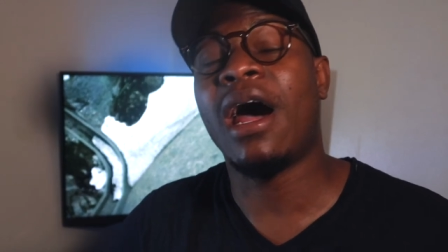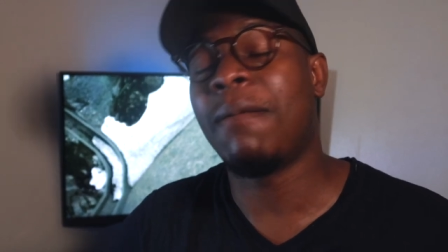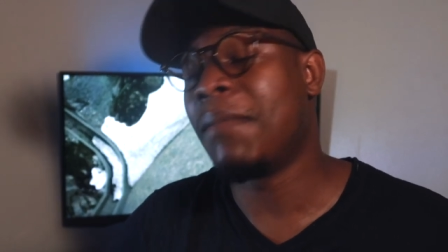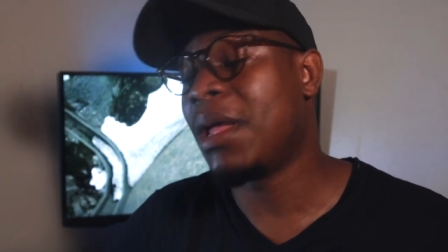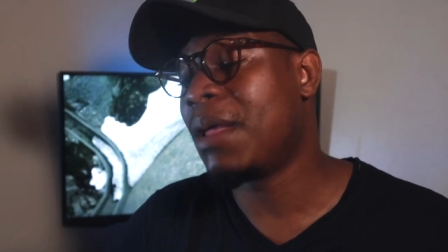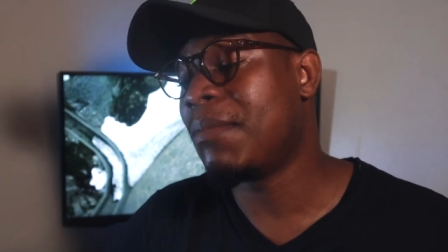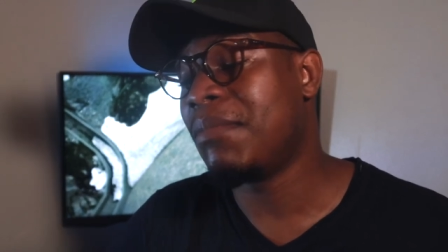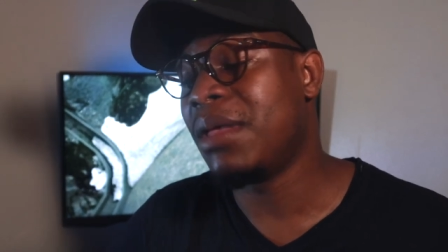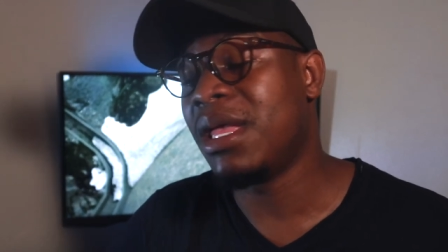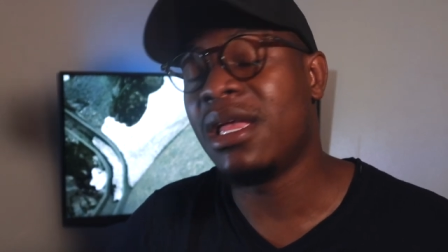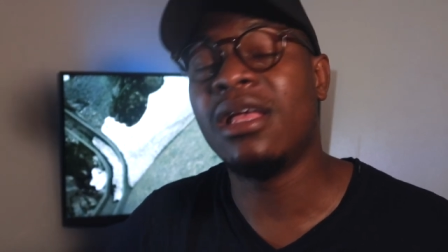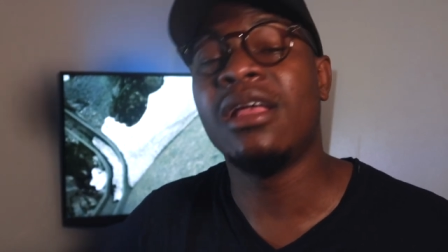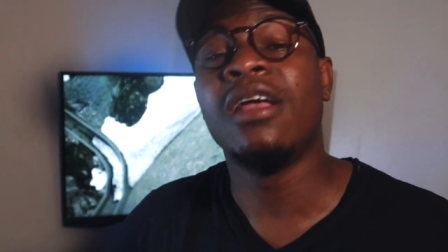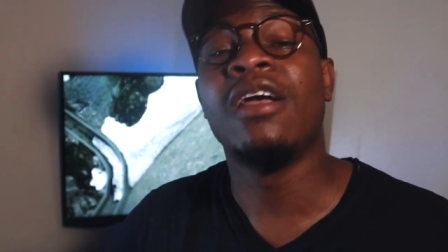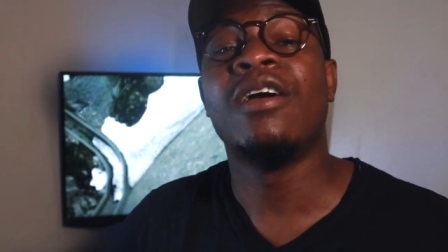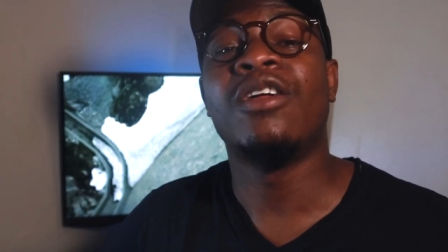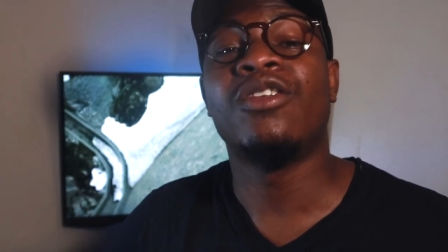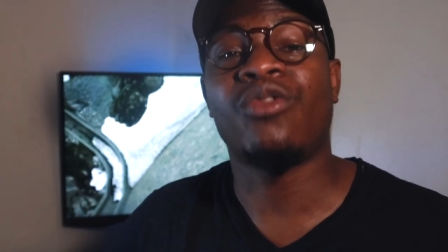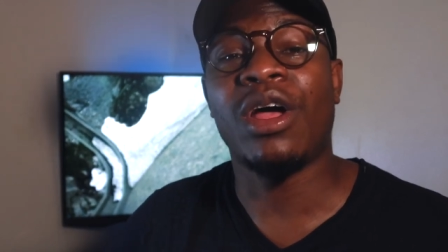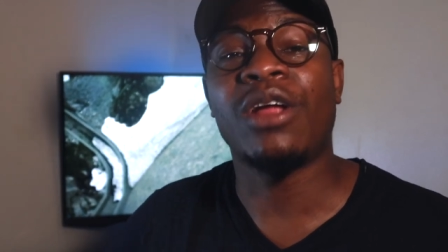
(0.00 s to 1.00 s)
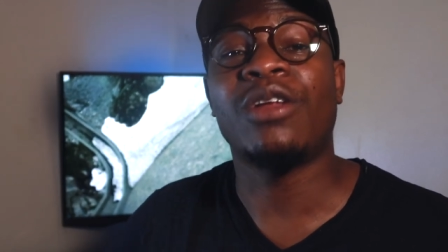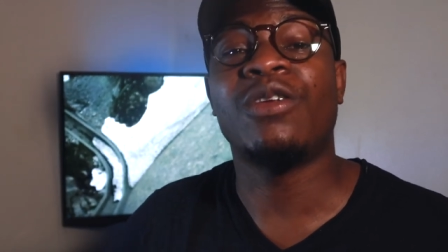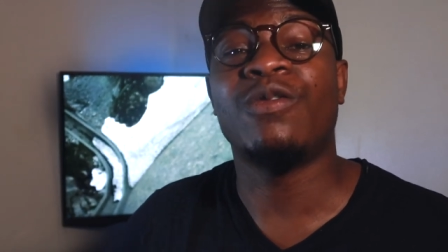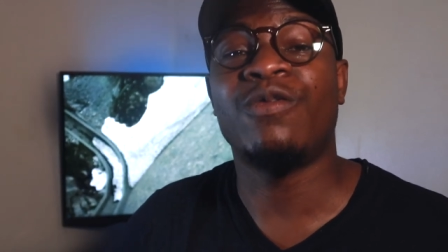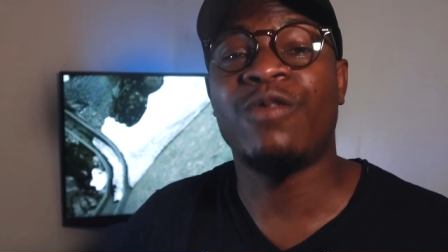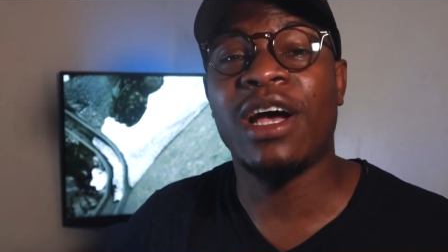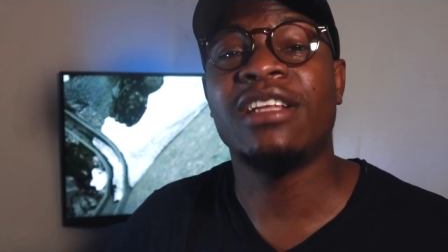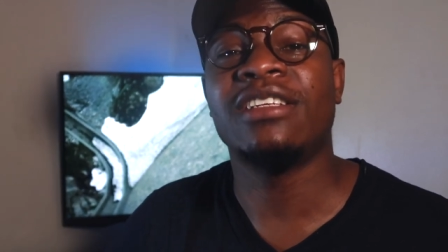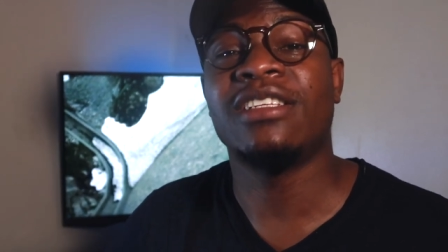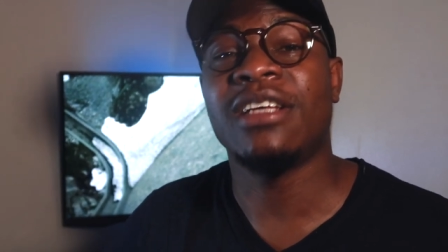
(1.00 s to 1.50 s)
and maybe
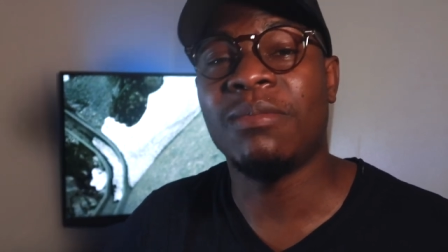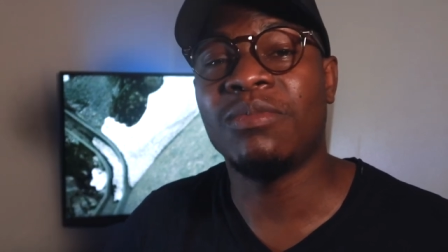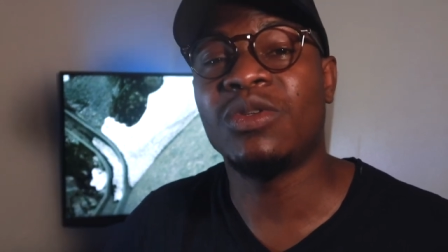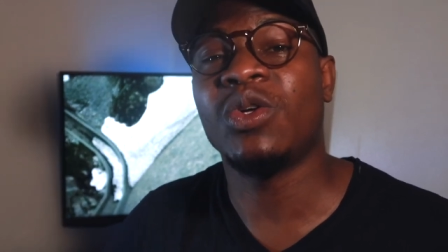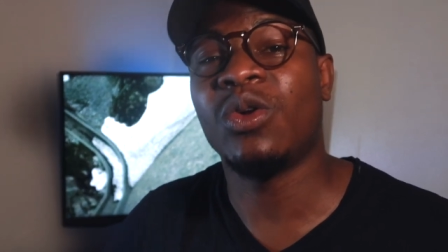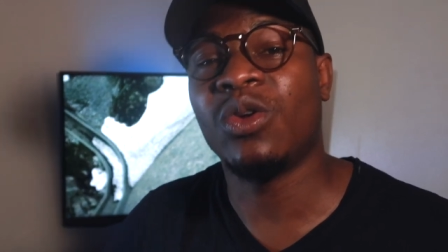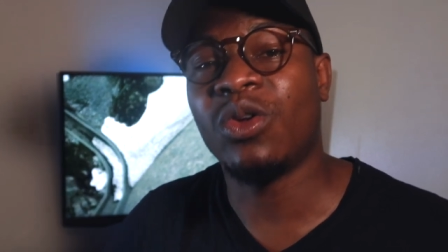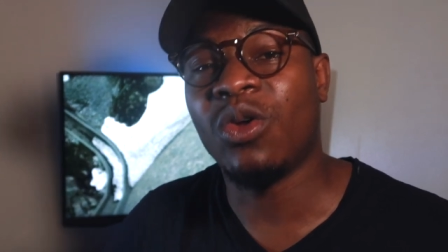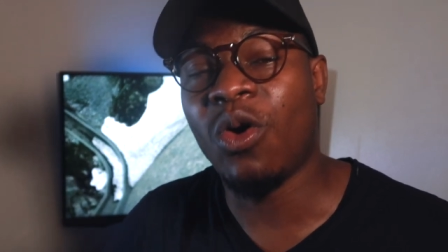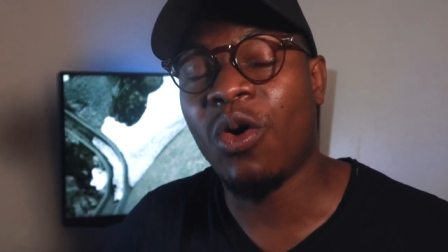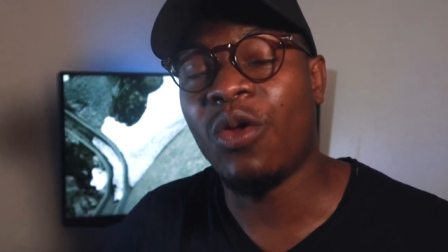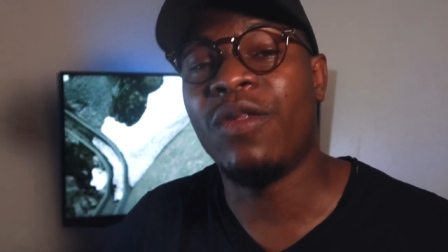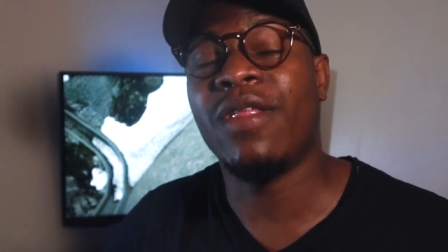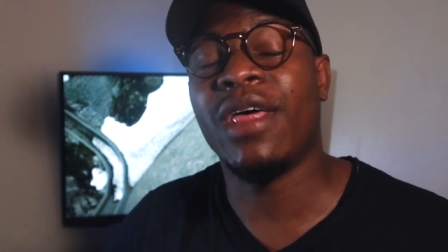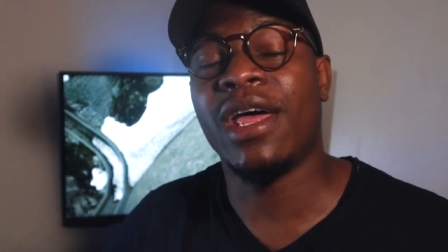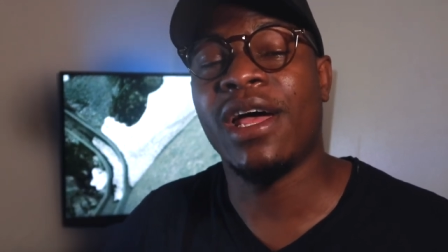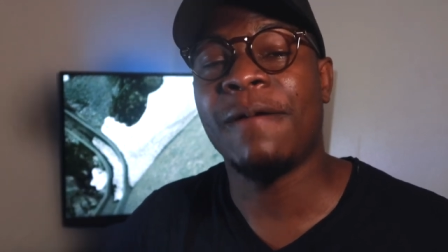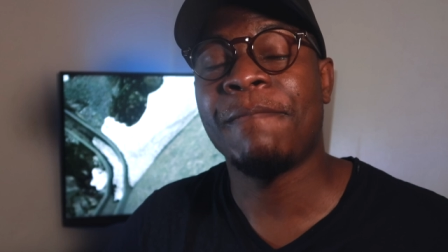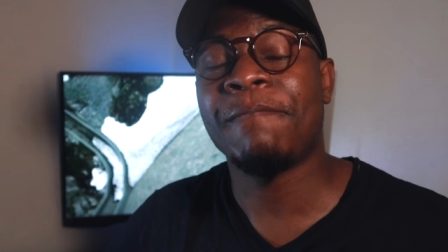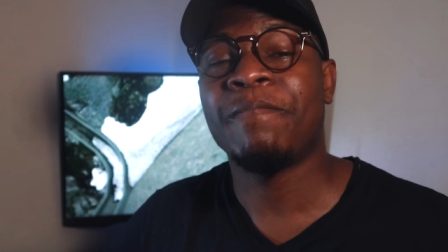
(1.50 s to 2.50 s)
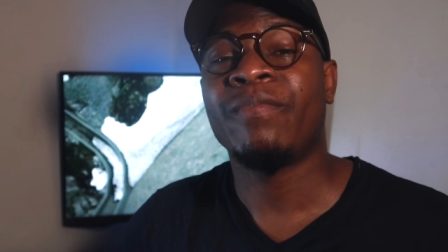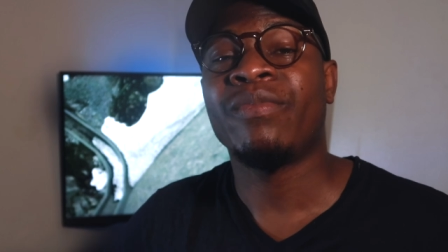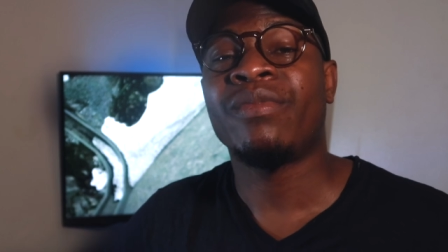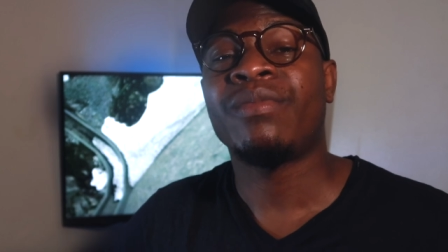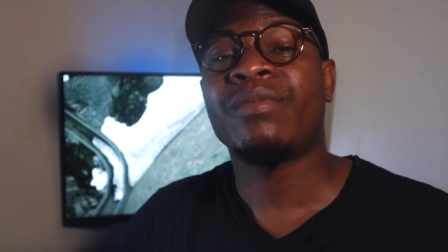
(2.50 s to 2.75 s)
trying to find some salt on there.